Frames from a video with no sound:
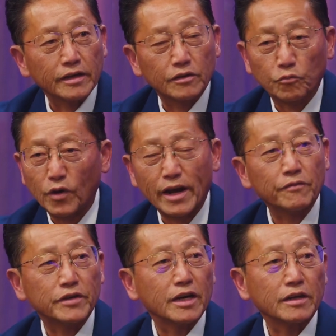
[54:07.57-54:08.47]
And what I
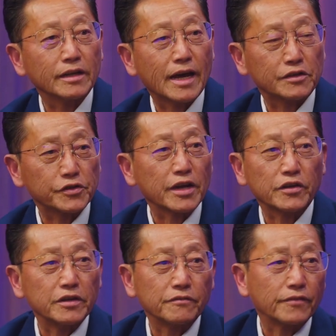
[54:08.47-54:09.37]
have done at
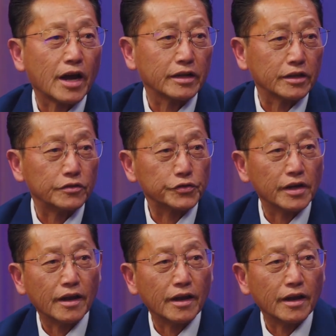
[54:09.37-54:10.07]
Sangamon Unified is